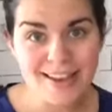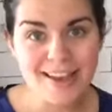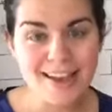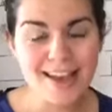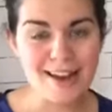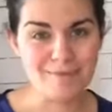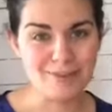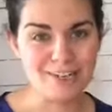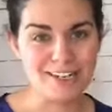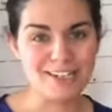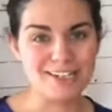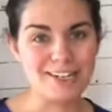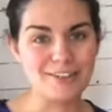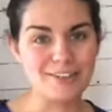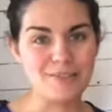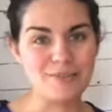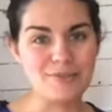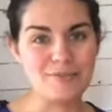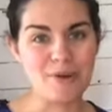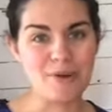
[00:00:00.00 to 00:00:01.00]
and I'm going to tell
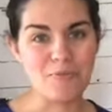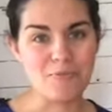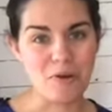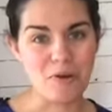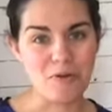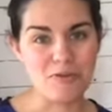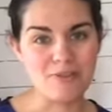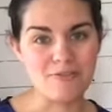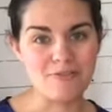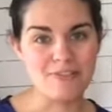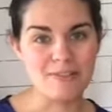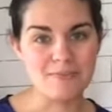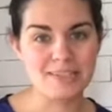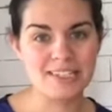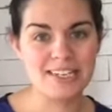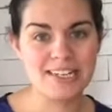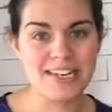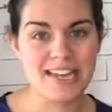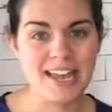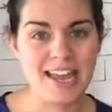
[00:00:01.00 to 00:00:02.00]
you about both of them
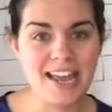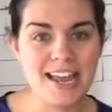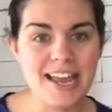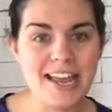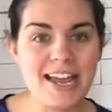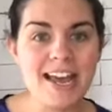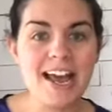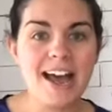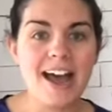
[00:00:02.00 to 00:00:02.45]
today.